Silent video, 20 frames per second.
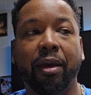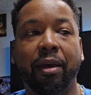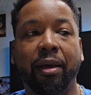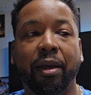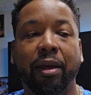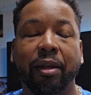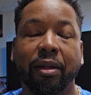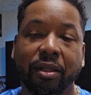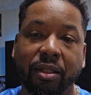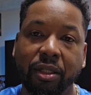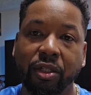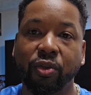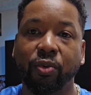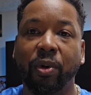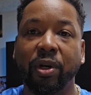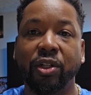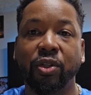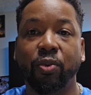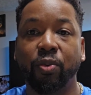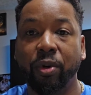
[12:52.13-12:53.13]
in a
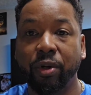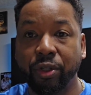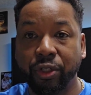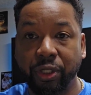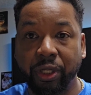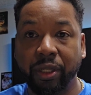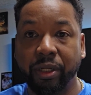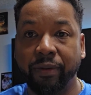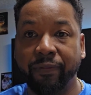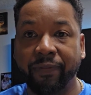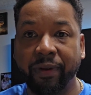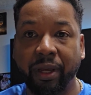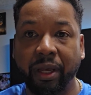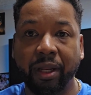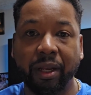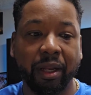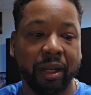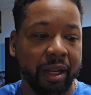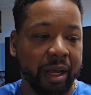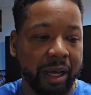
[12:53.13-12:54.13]
situation where shit hit the fan
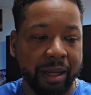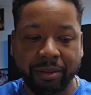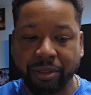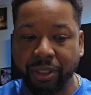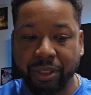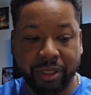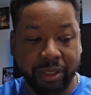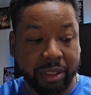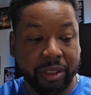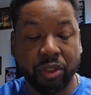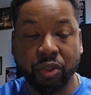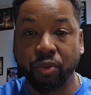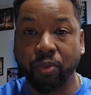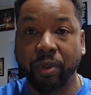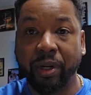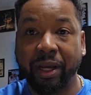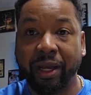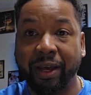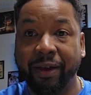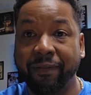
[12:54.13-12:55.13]
and this is what
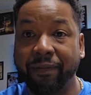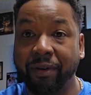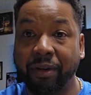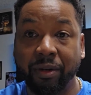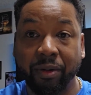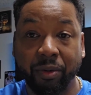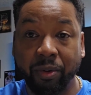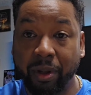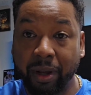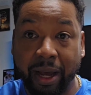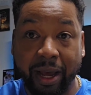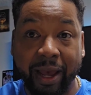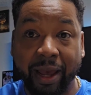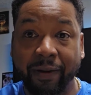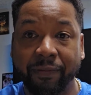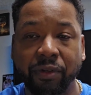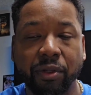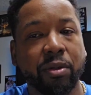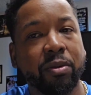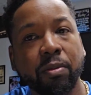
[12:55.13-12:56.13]
I have and I
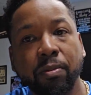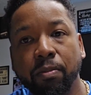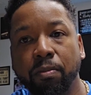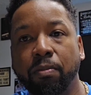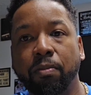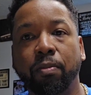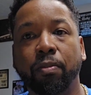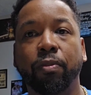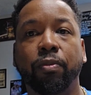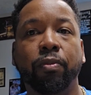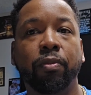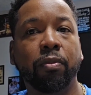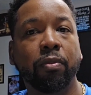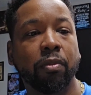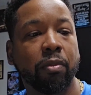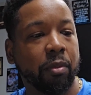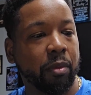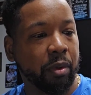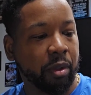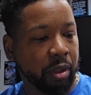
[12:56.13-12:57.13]
have to,
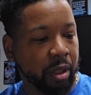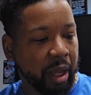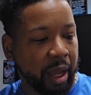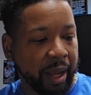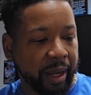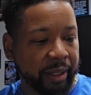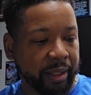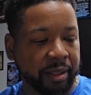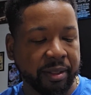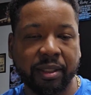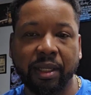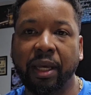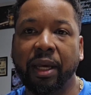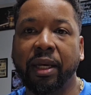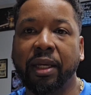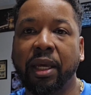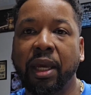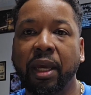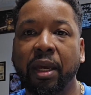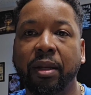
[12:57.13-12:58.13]
I can say I
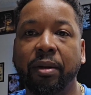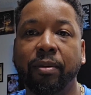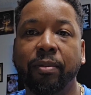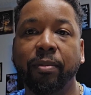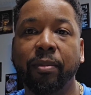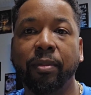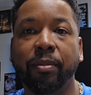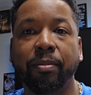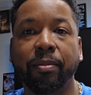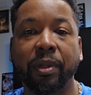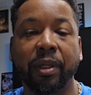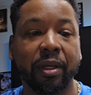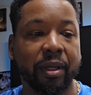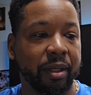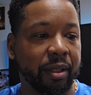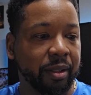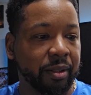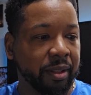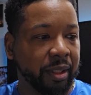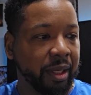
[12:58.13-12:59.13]
can,
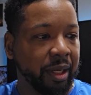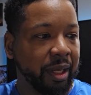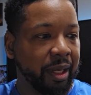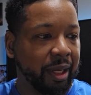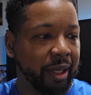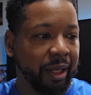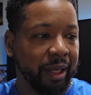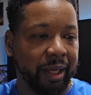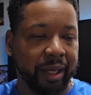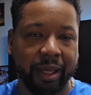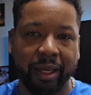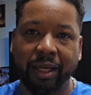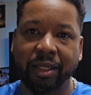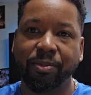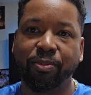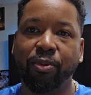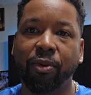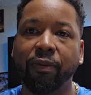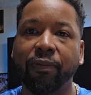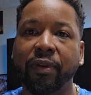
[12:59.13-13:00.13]
because it has
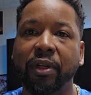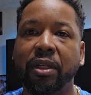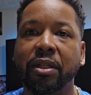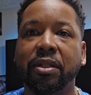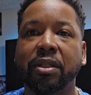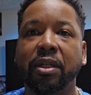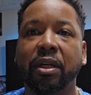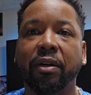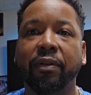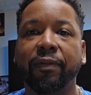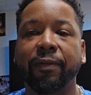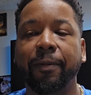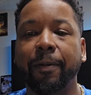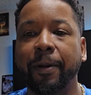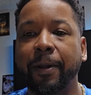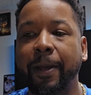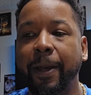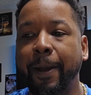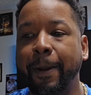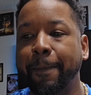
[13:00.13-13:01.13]
proven itself.
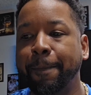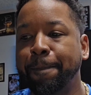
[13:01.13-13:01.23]
Okay.